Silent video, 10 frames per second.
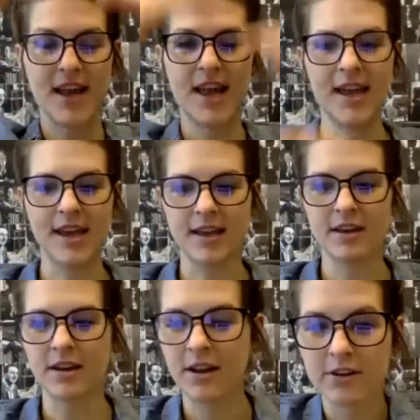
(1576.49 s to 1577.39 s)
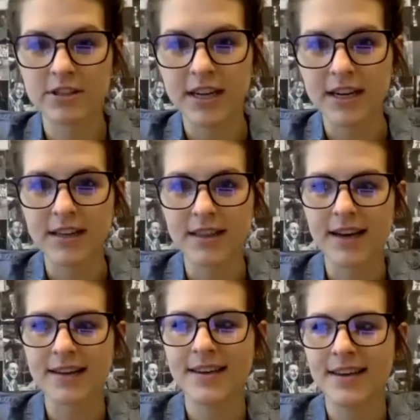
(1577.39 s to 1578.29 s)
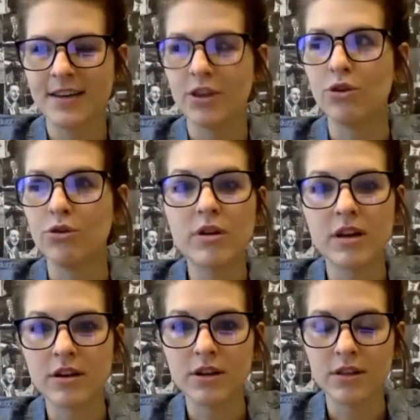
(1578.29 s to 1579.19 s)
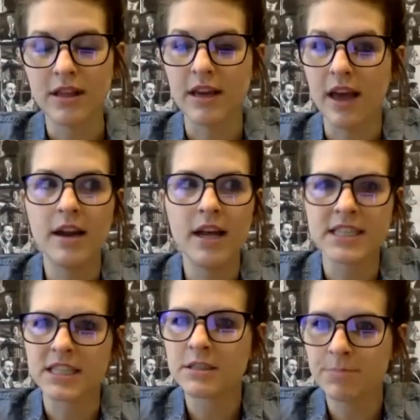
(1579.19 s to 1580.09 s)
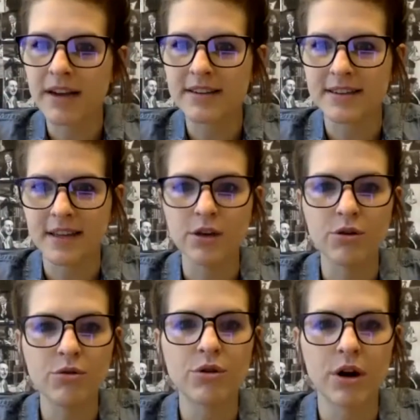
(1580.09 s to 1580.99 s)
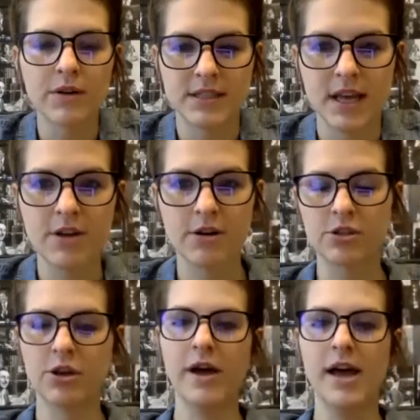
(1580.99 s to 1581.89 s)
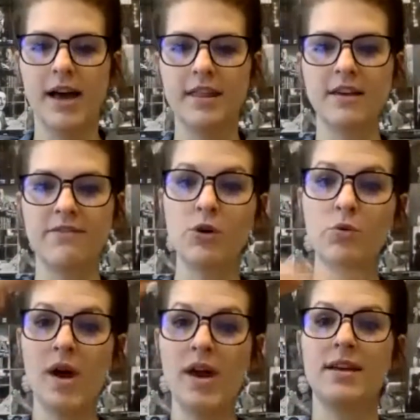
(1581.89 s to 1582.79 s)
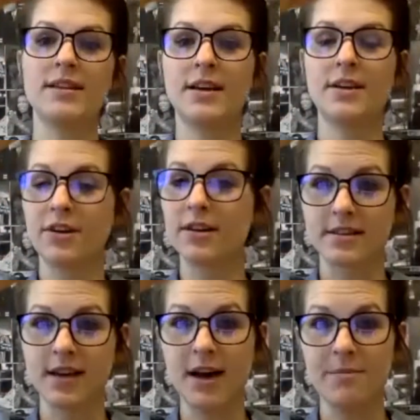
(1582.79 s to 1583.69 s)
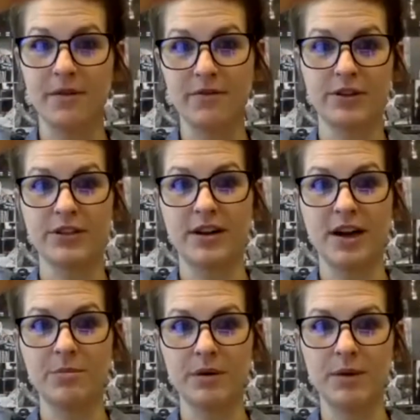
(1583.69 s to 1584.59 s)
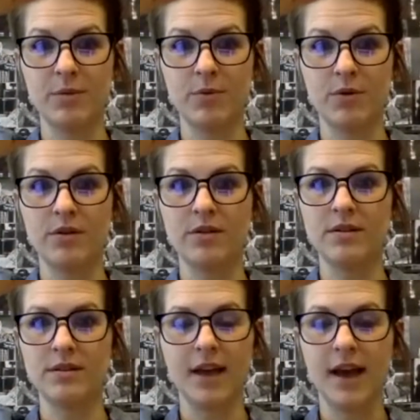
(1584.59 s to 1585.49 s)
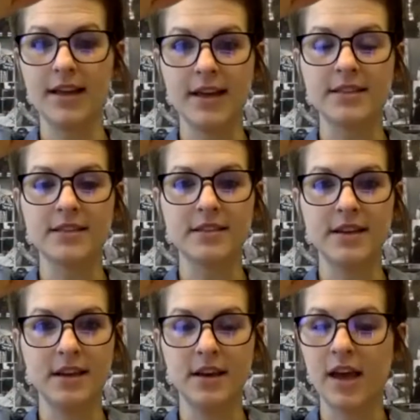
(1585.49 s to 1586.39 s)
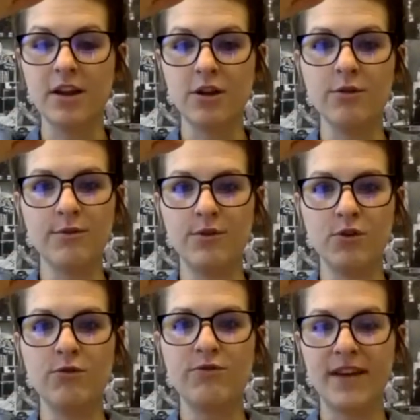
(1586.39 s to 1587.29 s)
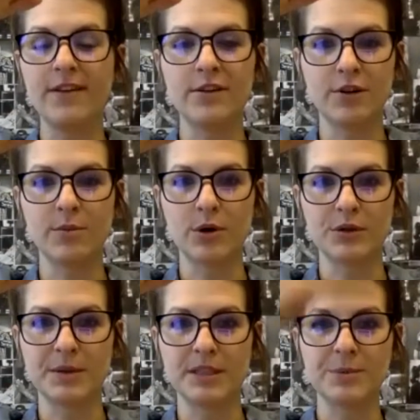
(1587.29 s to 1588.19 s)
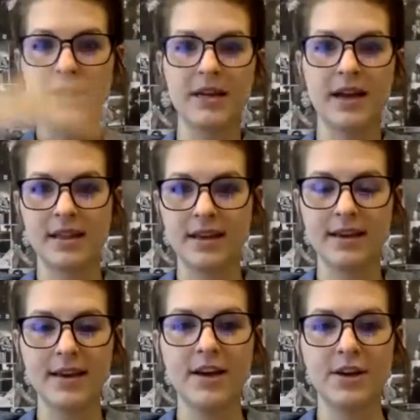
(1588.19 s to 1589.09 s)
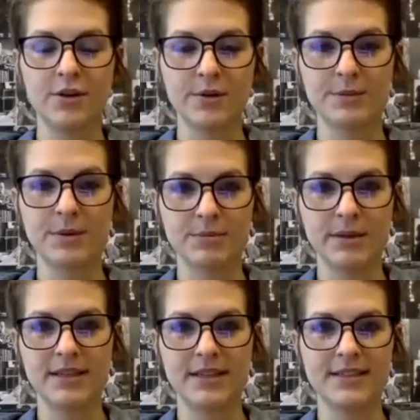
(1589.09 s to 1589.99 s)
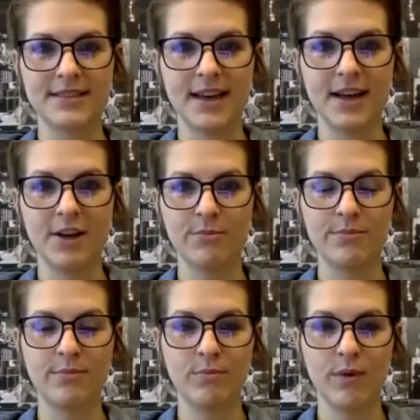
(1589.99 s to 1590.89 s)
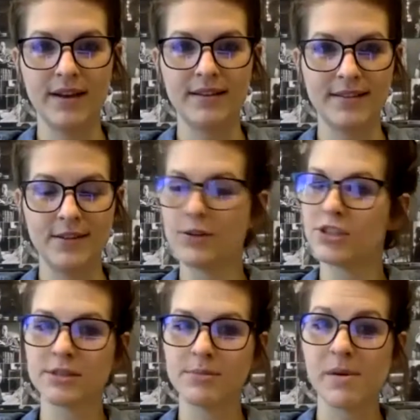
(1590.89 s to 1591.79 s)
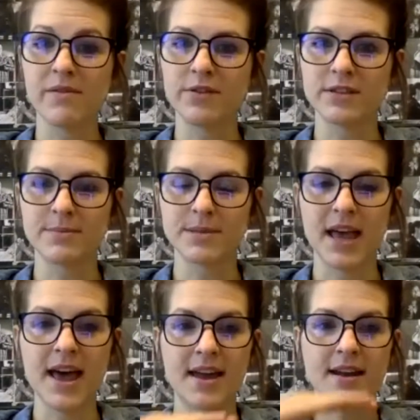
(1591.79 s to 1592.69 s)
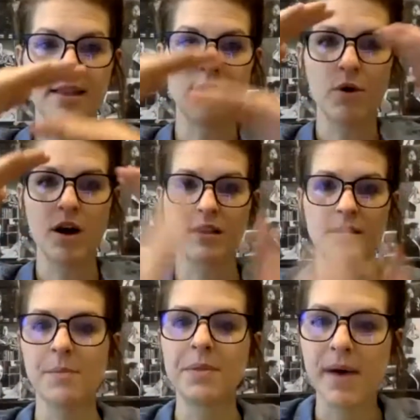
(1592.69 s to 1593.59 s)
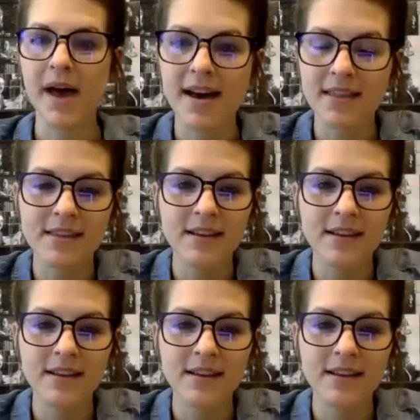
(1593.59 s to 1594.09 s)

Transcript: And understanding that you can like, and it's expected that you grow as they grow. So I think if you wait until you're at the top before you start helping people, it's again, you, you failed on your moral responsibility. I think your responsibility is to help when you're just maybe a few steps ahead and then walk them up the path.